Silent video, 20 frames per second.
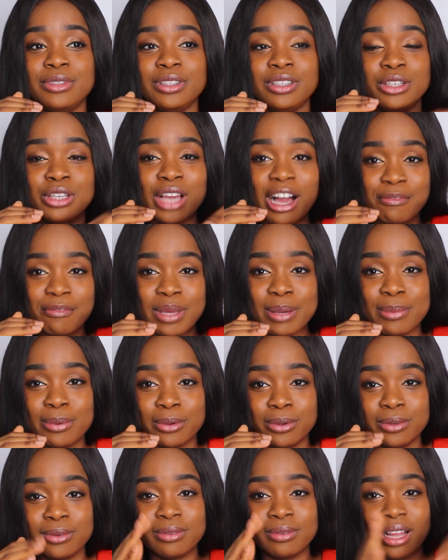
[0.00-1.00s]
You have
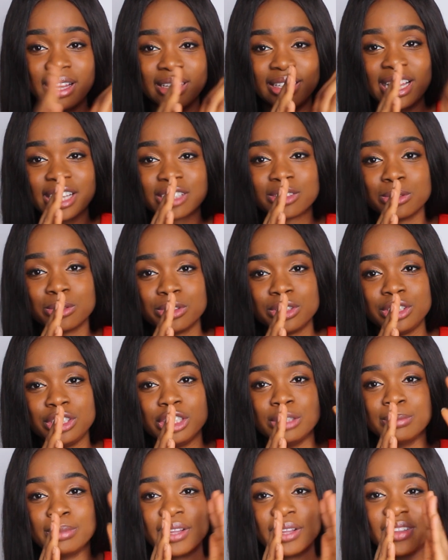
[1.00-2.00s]
people like next door to
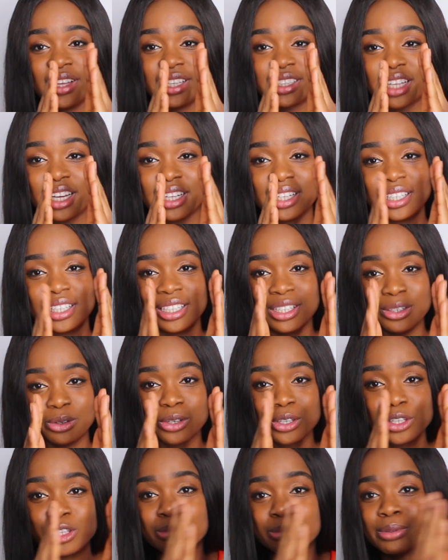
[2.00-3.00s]
you, but there's like little
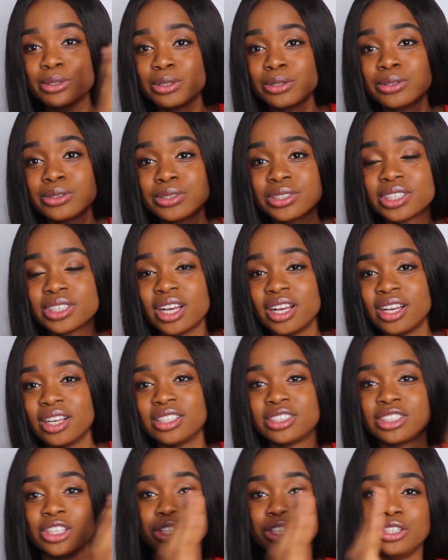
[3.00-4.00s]
cubicles,
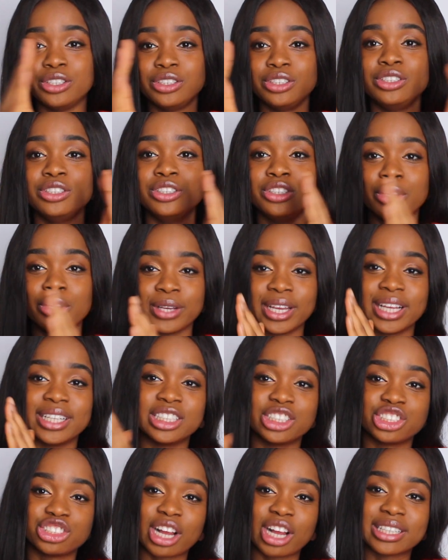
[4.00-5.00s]
so you don't get
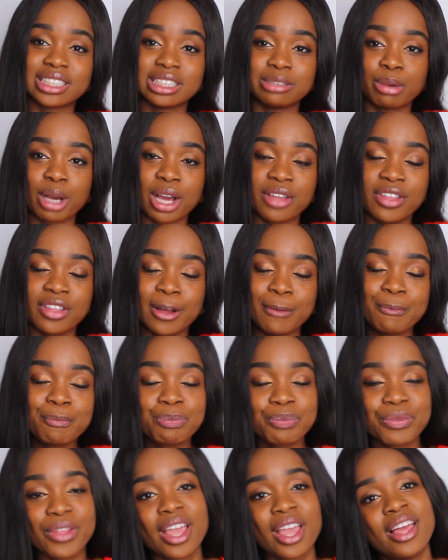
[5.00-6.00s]
distracted by them.
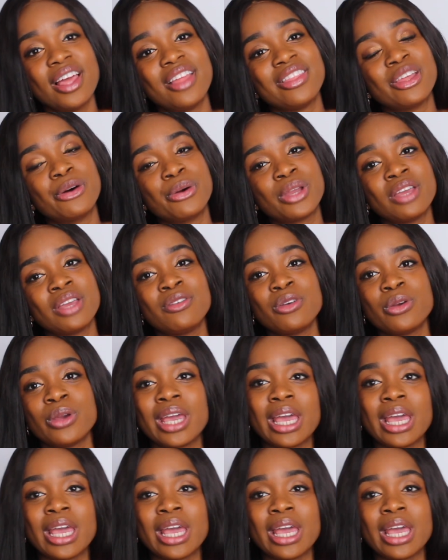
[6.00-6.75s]
They'll give you